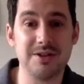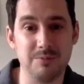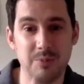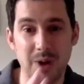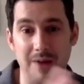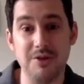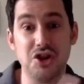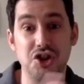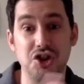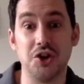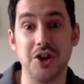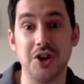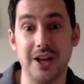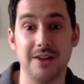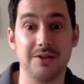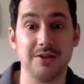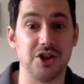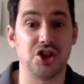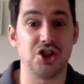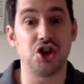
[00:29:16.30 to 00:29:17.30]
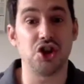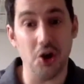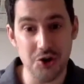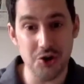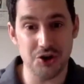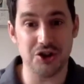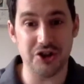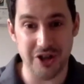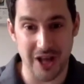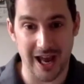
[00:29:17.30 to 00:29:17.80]
We haven't done it as a
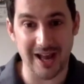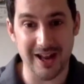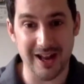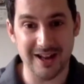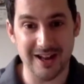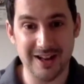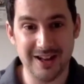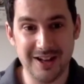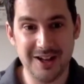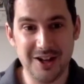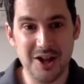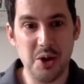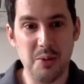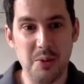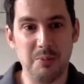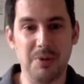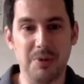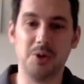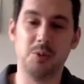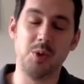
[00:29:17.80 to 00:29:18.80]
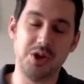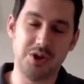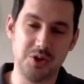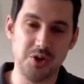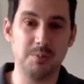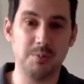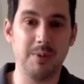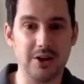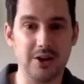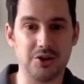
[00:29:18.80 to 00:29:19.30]
choice yet. But we
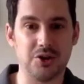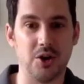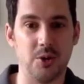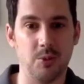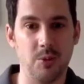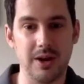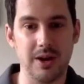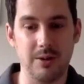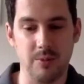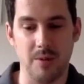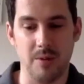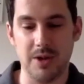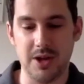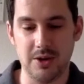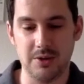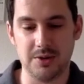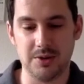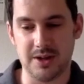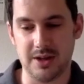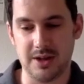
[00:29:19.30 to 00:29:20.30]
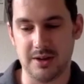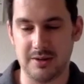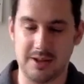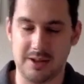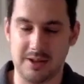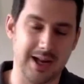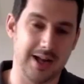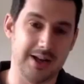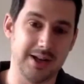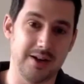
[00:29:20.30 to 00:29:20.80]
do make sure we use the
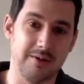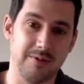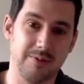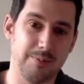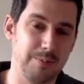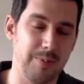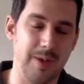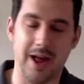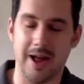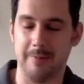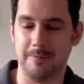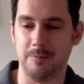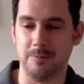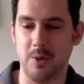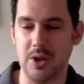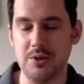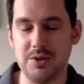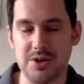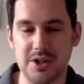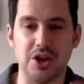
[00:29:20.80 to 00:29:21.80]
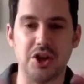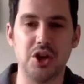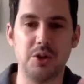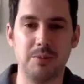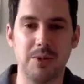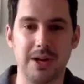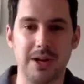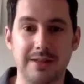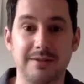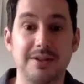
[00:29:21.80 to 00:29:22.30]

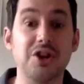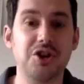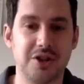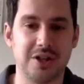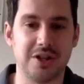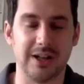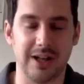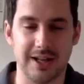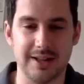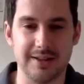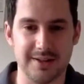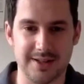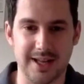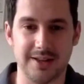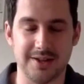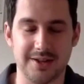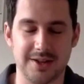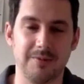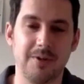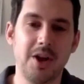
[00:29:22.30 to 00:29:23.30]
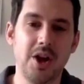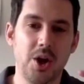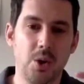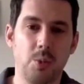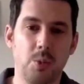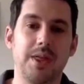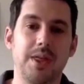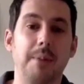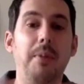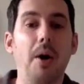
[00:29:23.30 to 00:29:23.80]
human in digitally, in the sense of
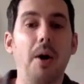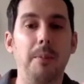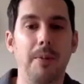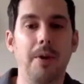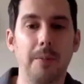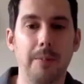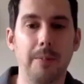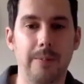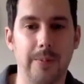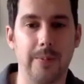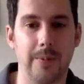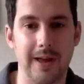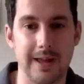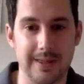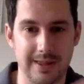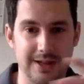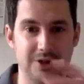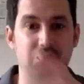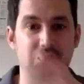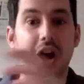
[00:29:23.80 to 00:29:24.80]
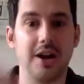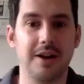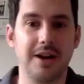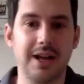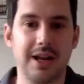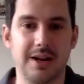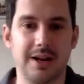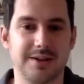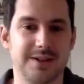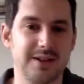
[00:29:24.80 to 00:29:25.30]
with their pop up in the
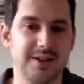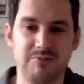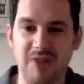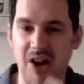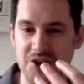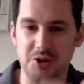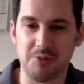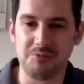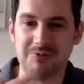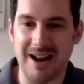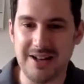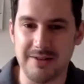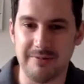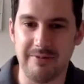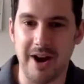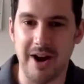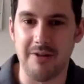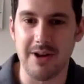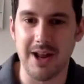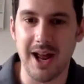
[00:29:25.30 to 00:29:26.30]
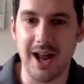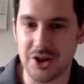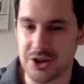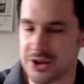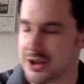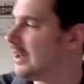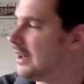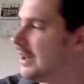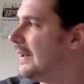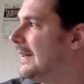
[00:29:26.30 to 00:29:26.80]
journey, and it's on random
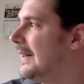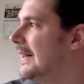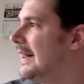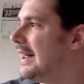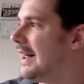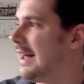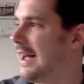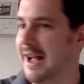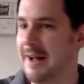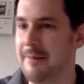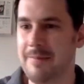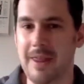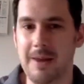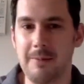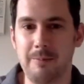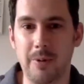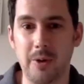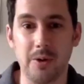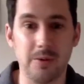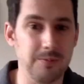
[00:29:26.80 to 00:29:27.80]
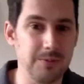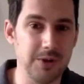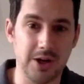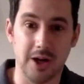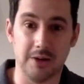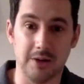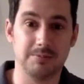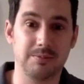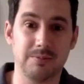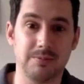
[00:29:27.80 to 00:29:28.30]
variation. But you
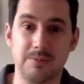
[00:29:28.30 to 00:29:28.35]
know,